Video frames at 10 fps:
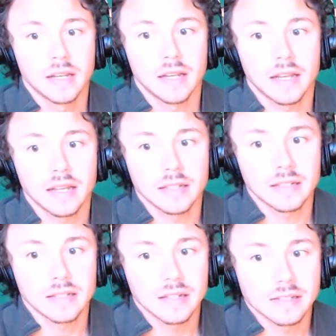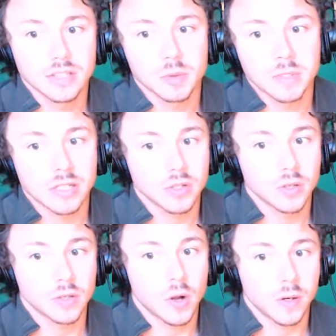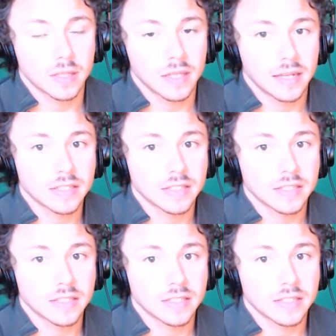and 0% due to encoding lag.